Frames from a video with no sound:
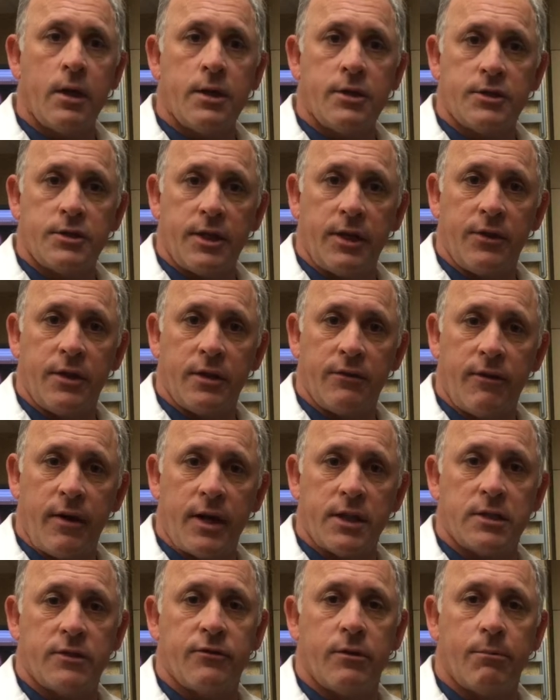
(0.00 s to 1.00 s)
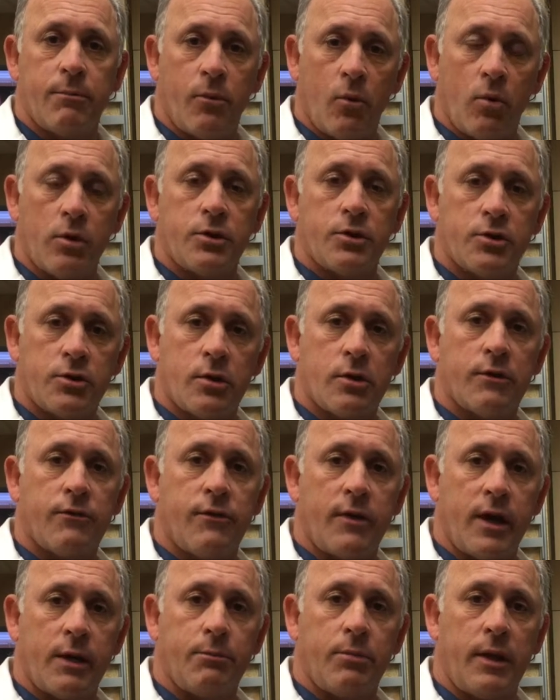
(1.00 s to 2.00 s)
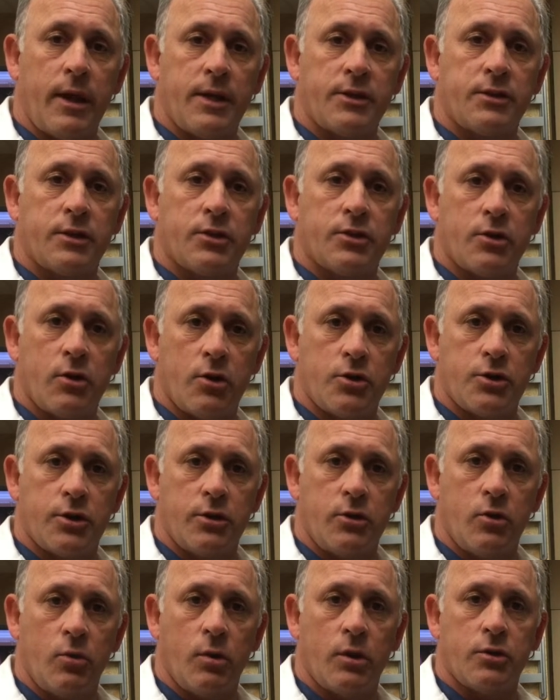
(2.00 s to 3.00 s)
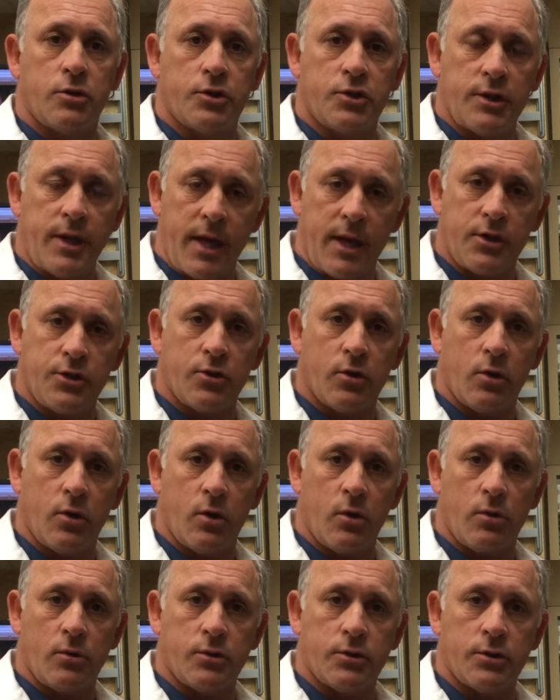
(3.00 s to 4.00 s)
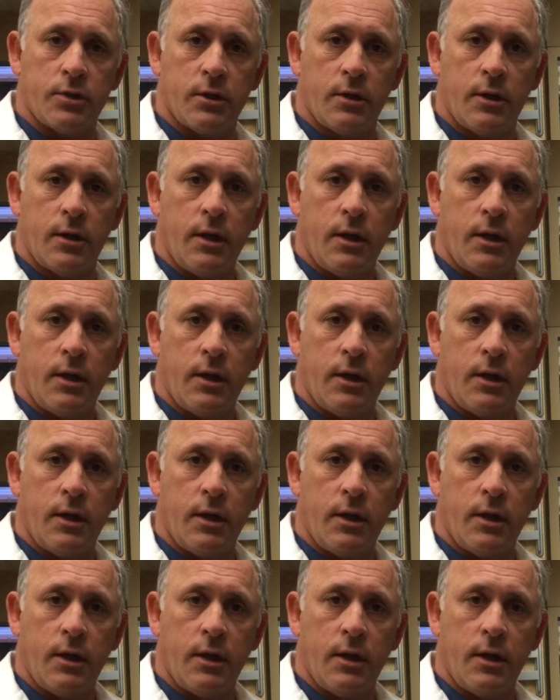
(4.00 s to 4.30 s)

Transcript: seek the advice of a board-certified plastic surgeon who understands your goals,